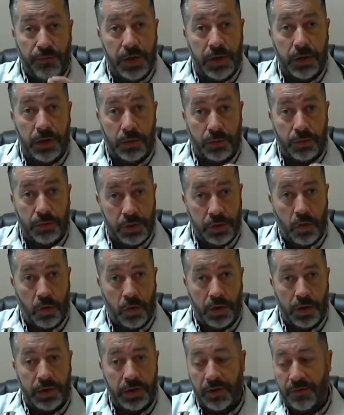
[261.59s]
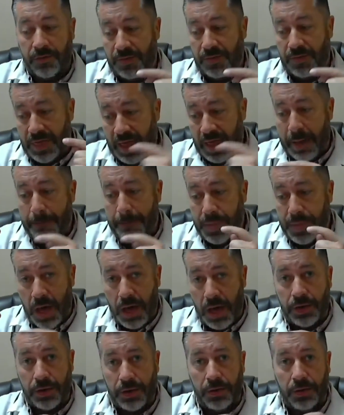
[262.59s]
video recording of that
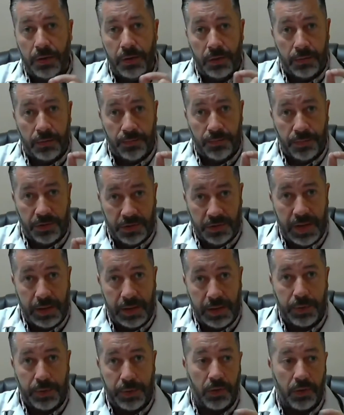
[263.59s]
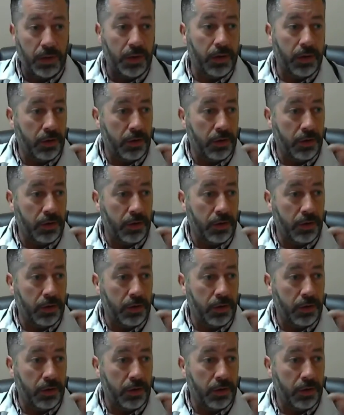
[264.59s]
bottle sample